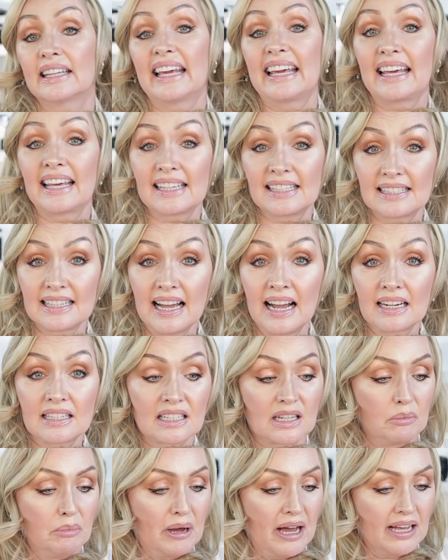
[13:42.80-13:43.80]
the exact
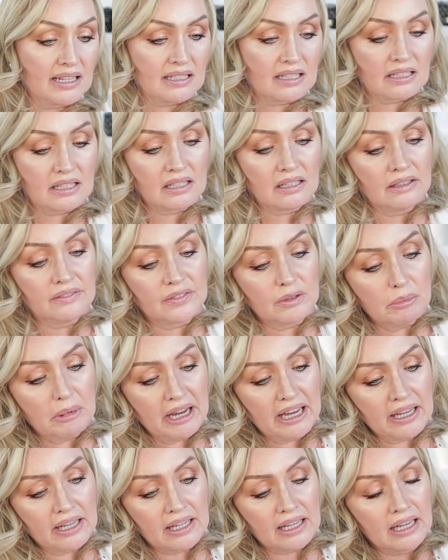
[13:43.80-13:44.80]
capacity of the
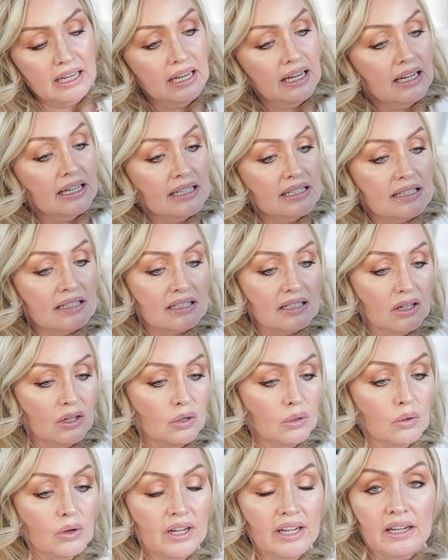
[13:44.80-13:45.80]
bag.
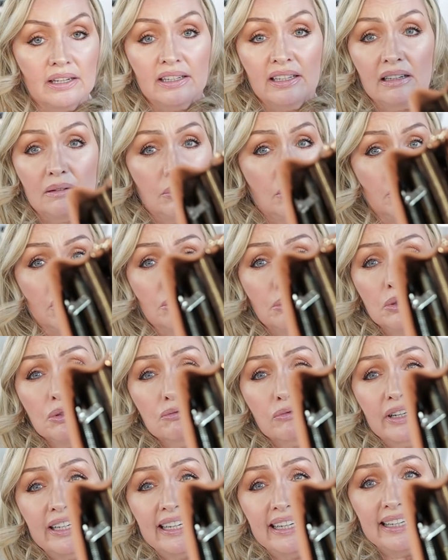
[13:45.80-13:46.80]
So you wouldn't
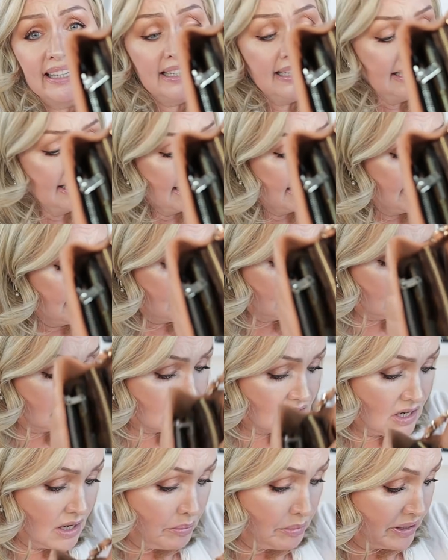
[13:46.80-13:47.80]
really need anything on
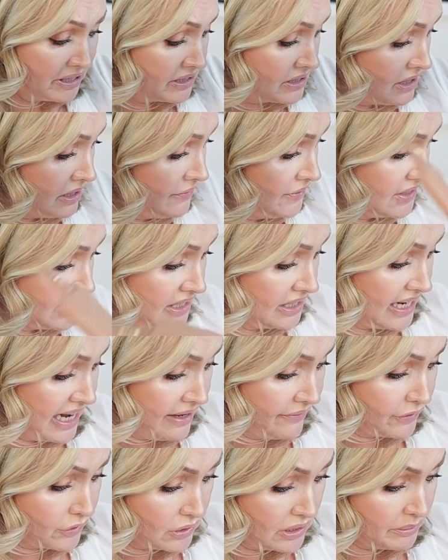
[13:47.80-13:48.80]
top, because obviously you'd
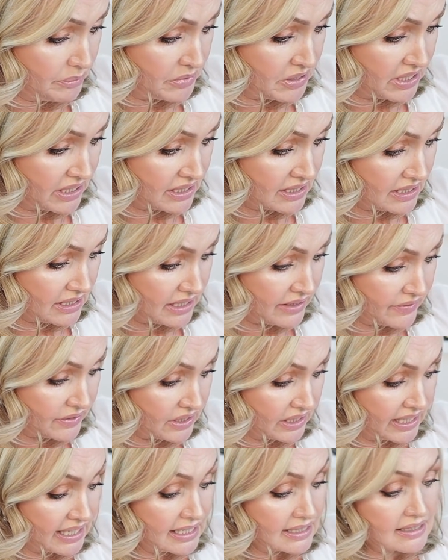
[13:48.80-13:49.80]
have your lipsticks and
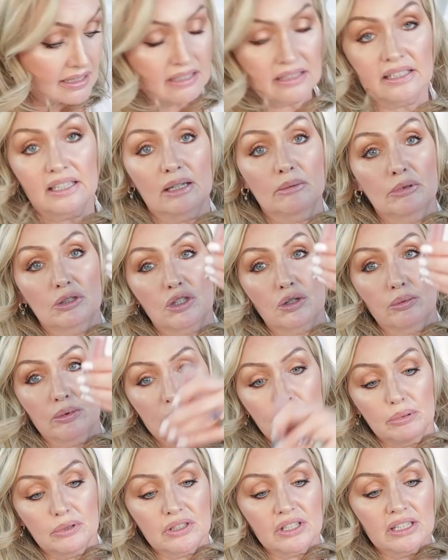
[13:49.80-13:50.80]
everything else in there, but we'll
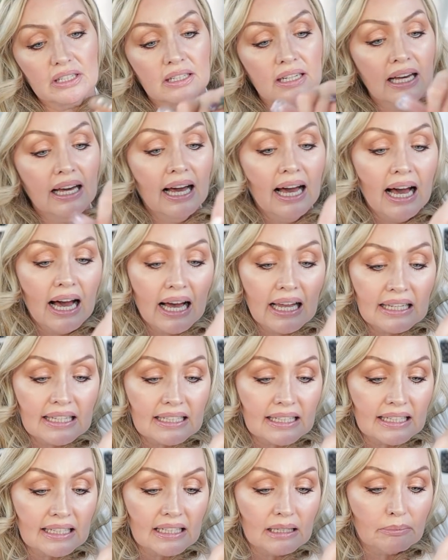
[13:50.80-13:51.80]
put in a
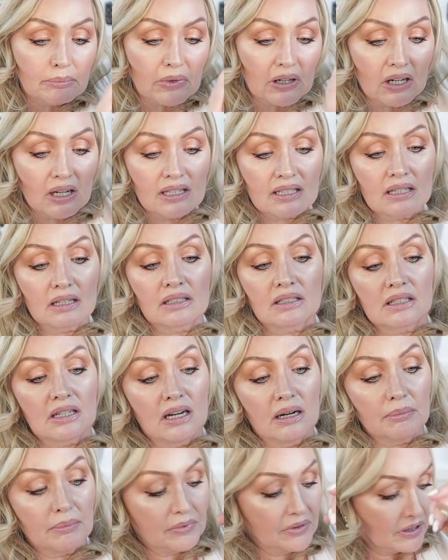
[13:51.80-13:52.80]
little lip gloss on
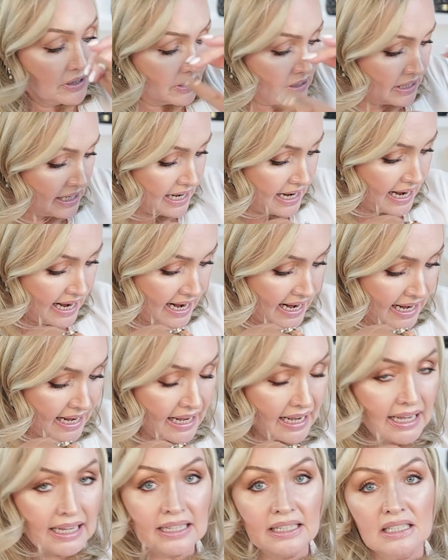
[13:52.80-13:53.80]
top there,
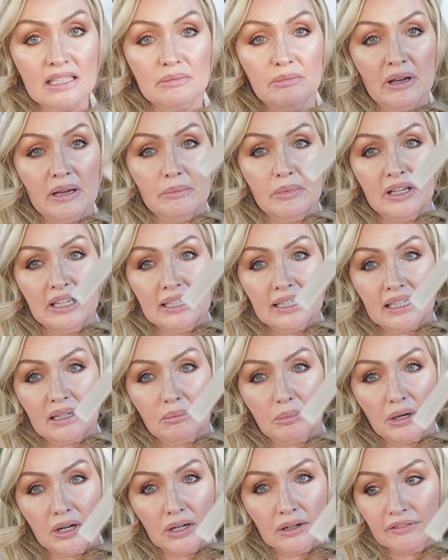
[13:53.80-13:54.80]
and maybe a little
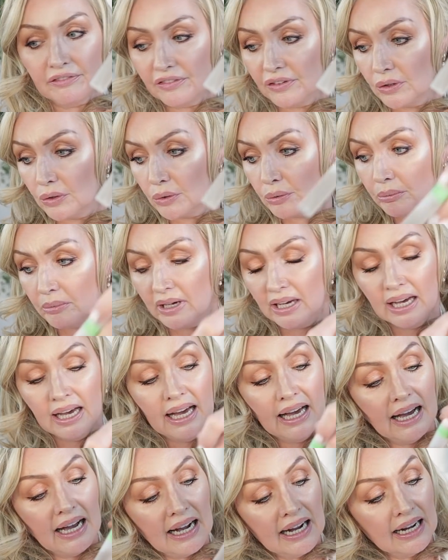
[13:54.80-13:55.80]
perfume,
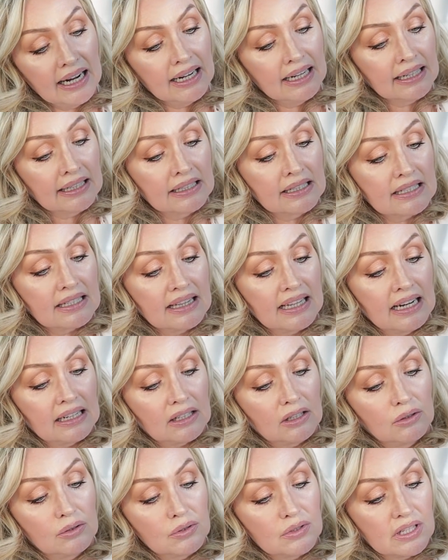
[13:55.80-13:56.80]
and that
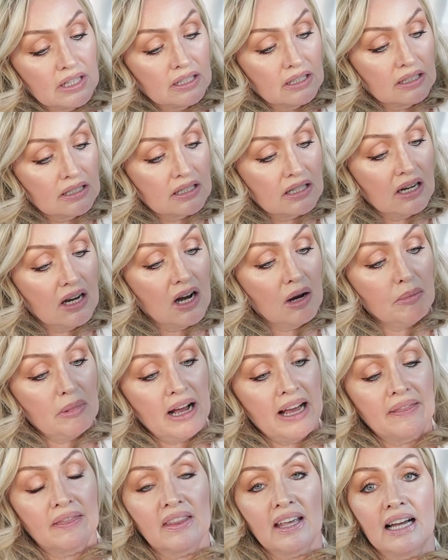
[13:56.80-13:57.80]
goes in on top.
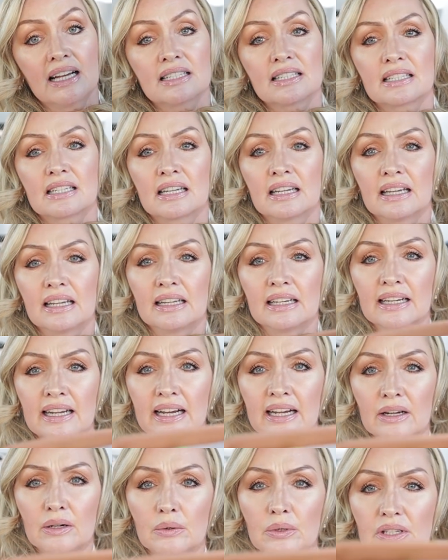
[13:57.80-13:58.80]
And that
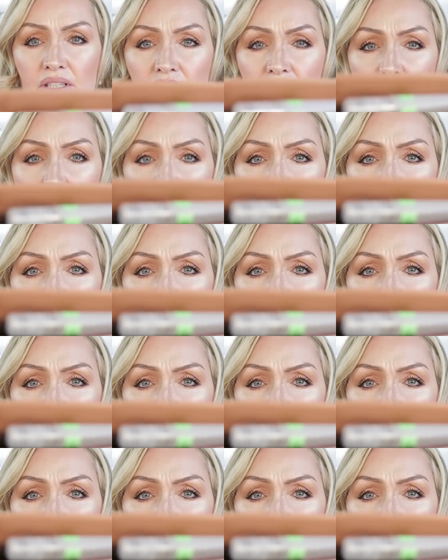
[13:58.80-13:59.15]
now is the